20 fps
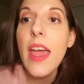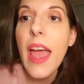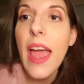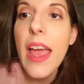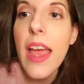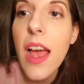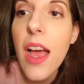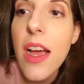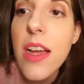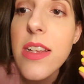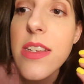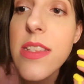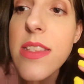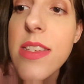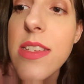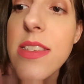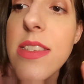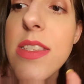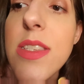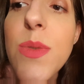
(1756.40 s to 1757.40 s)
and
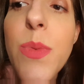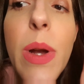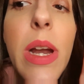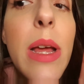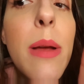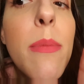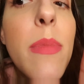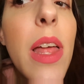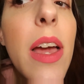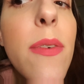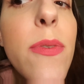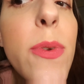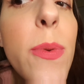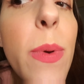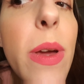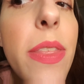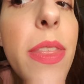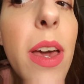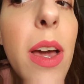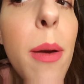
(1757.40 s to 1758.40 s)
this is what I'm left
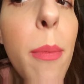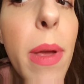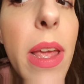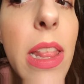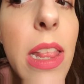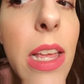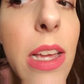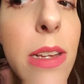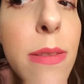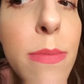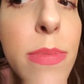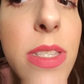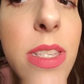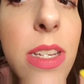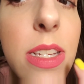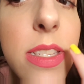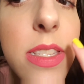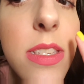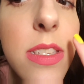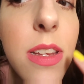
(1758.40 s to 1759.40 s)
with on my lips.
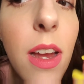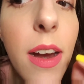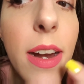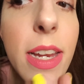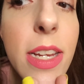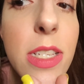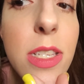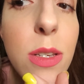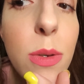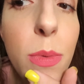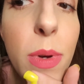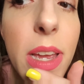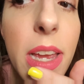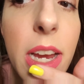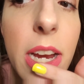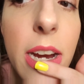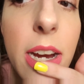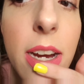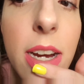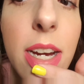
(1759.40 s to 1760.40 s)
It's starting to
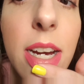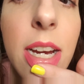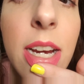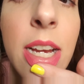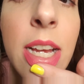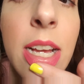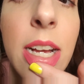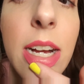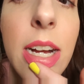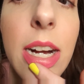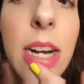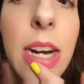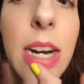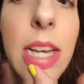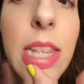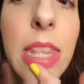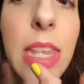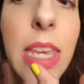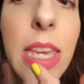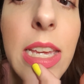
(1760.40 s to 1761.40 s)
wear
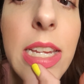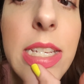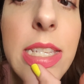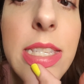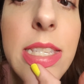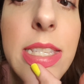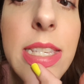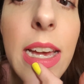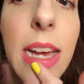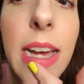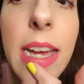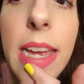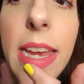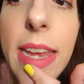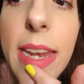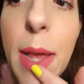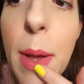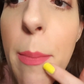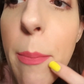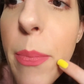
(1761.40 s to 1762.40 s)
on the
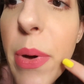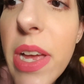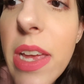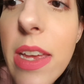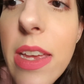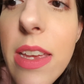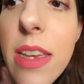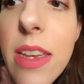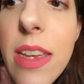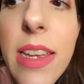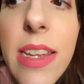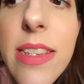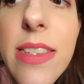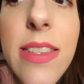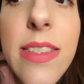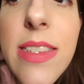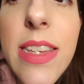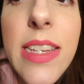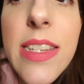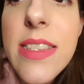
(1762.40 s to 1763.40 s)
inside, but
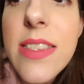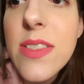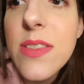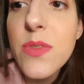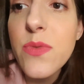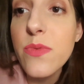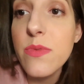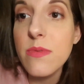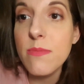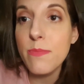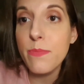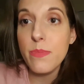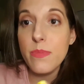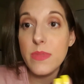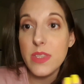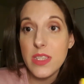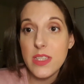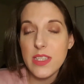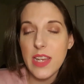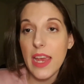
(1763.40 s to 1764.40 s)
it's
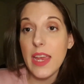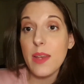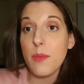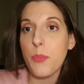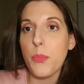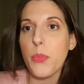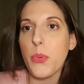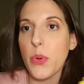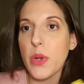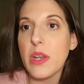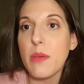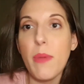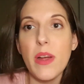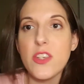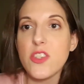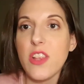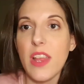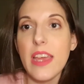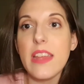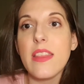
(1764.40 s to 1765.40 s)
stayed pretty
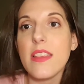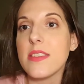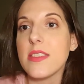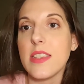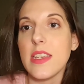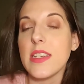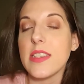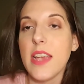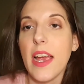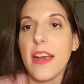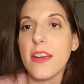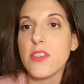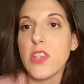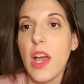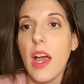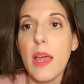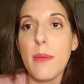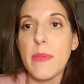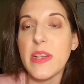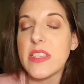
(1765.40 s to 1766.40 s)
much like this the entire
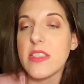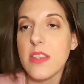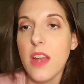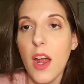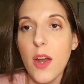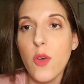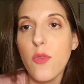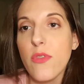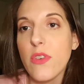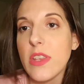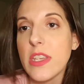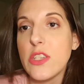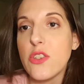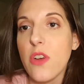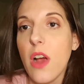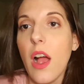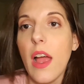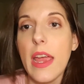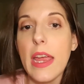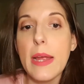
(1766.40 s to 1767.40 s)
time. It's not overly
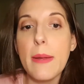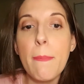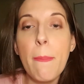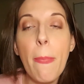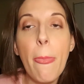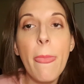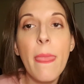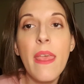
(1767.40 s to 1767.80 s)
drying.